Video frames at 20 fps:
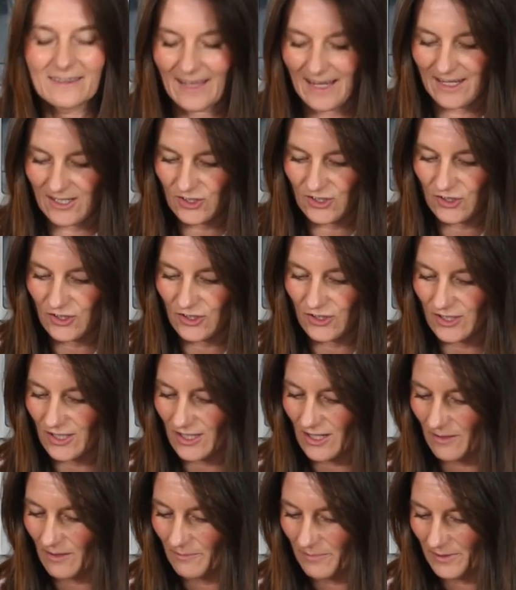
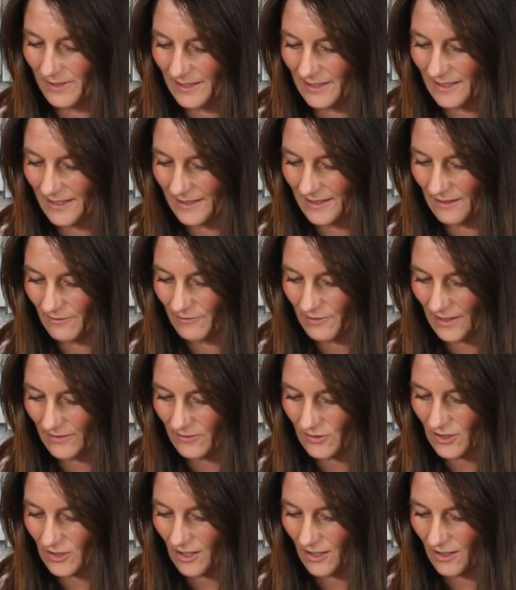texture, completely
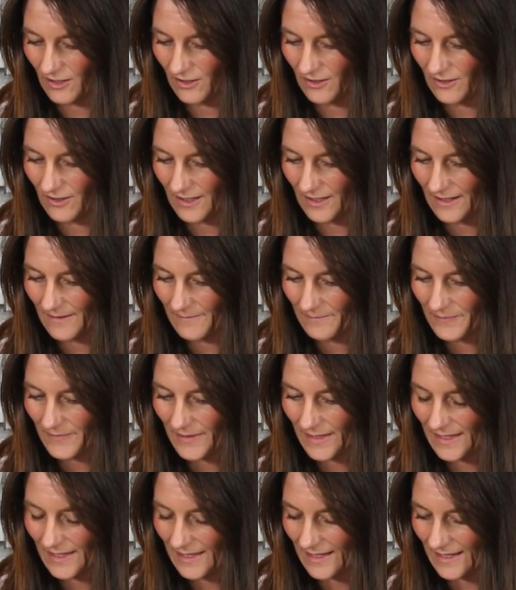different color,
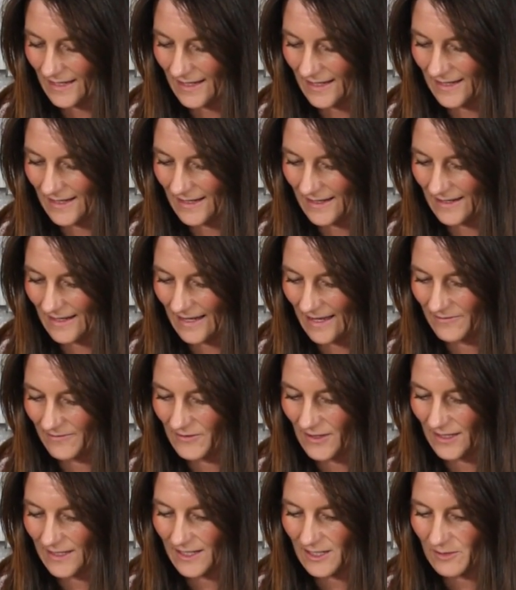
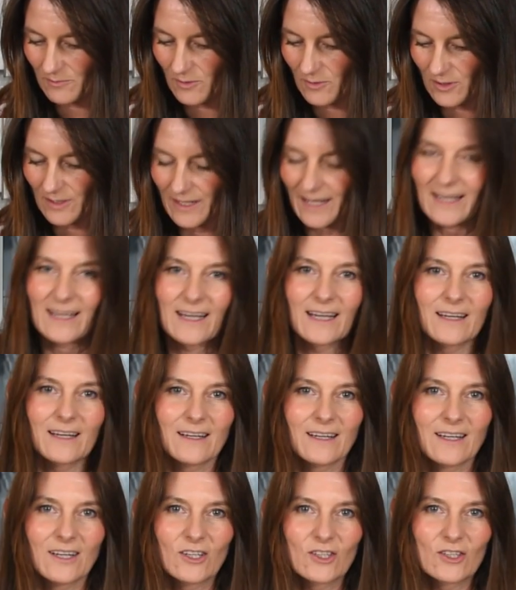and they are more like a
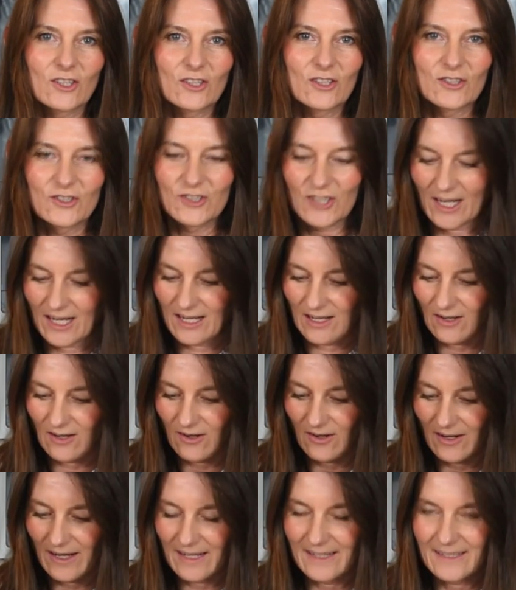
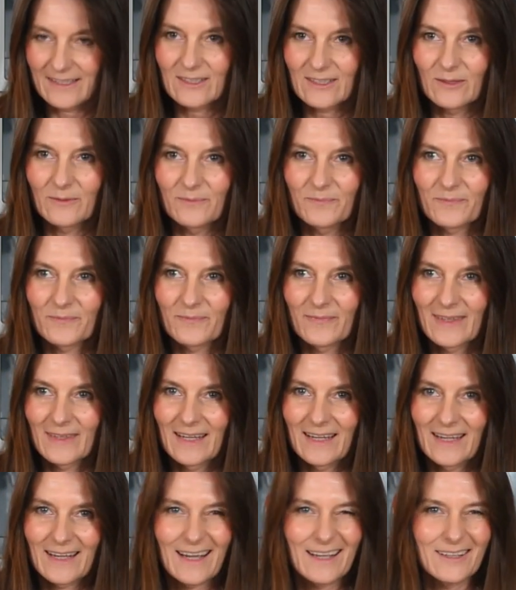jello, a little
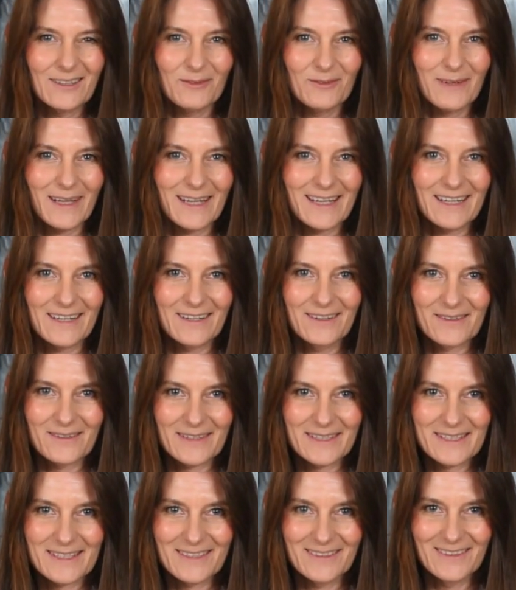kind of like a
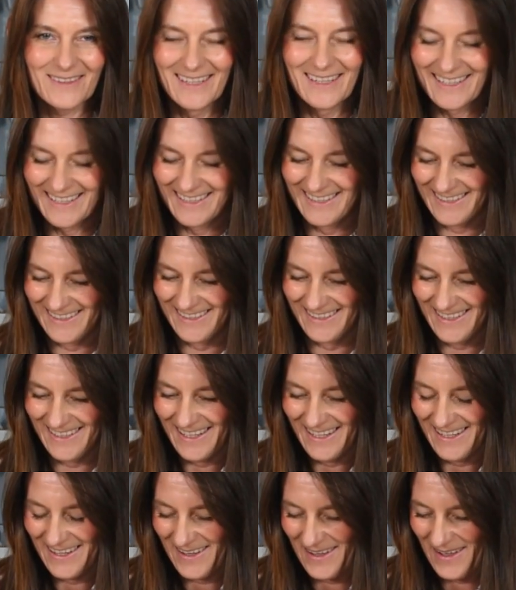gristle.
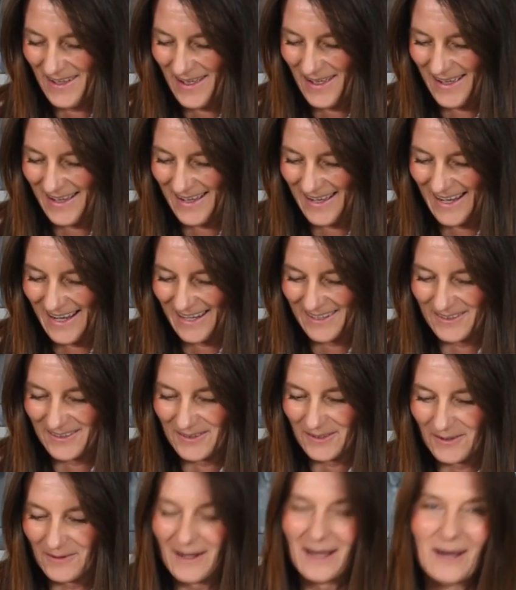I
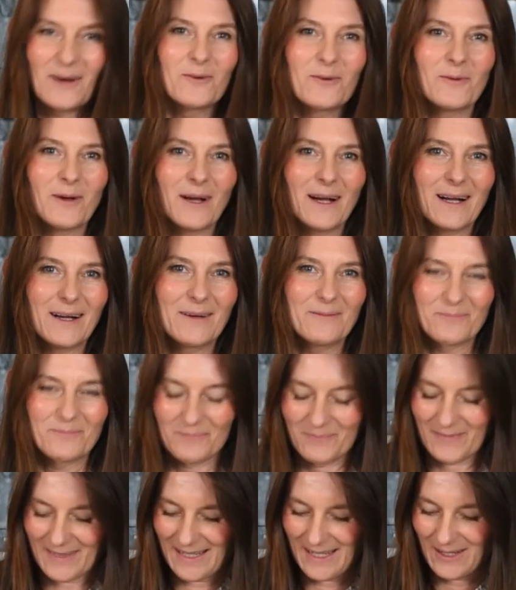don't know
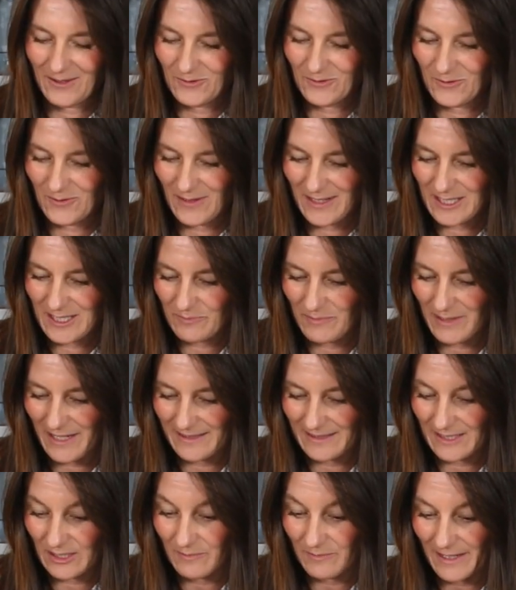how to
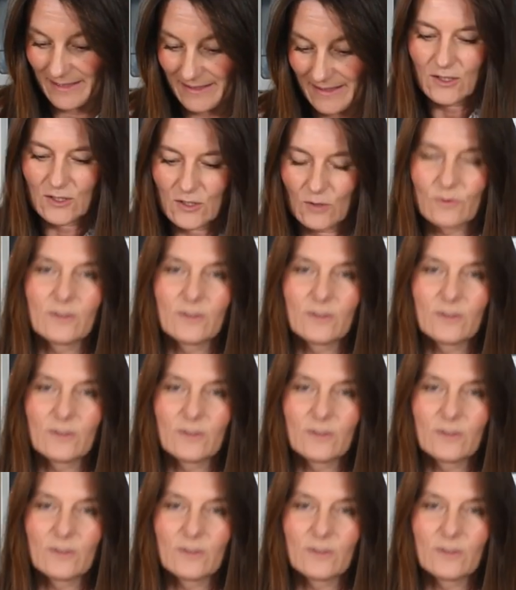explain it better. So